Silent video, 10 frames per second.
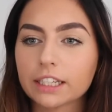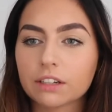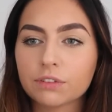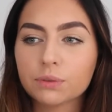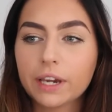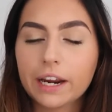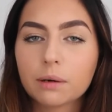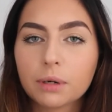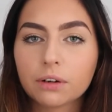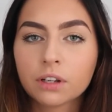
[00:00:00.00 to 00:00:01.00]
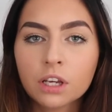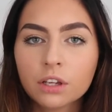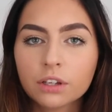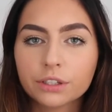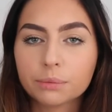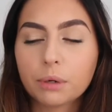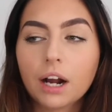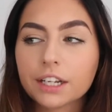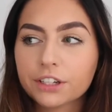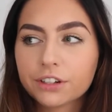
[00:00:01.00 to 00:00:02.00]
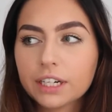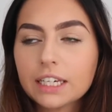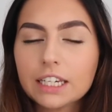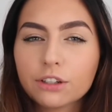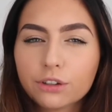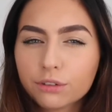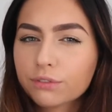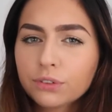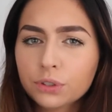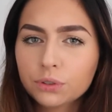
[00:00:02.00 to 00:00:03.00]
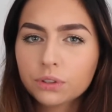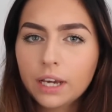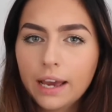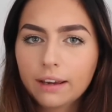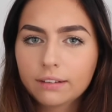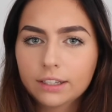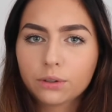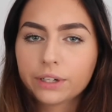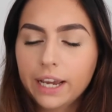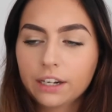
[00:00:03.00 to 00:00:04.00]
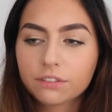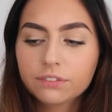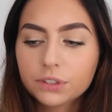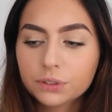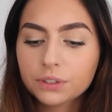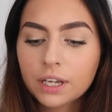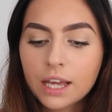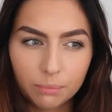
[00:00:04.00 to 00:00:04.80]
Like if you care about your body, you're gonna eat good food and like organic food,